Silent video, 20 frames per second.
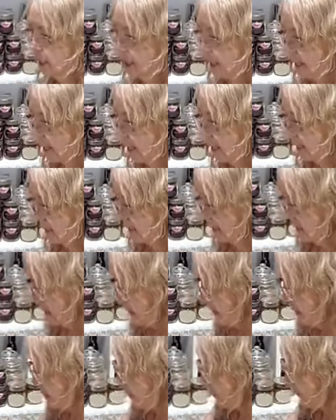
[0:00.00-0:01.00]

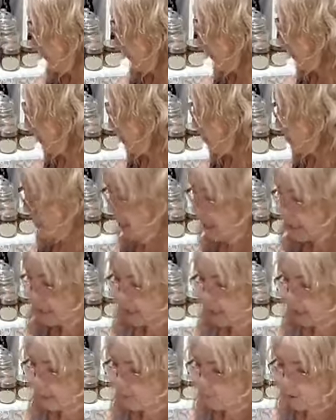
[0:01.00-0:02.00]
But
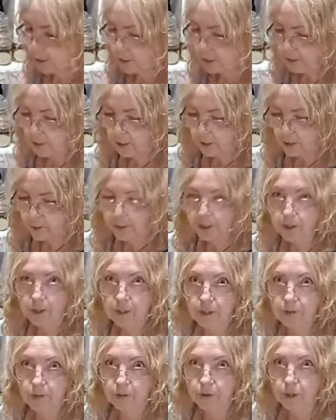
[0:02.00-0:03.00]
I want to talk about
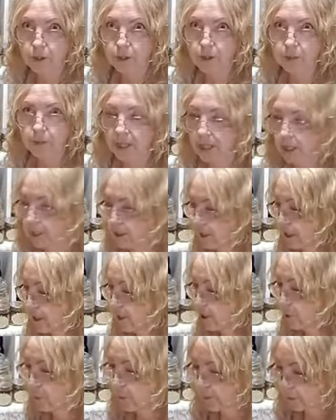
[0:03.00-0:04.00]
this first because I
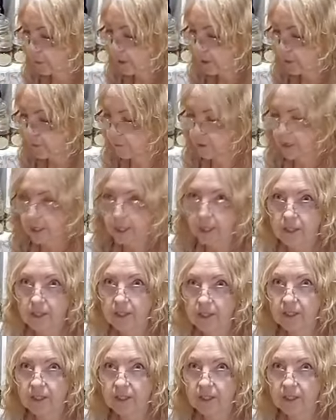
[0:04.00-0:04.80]
know I'm going to forget.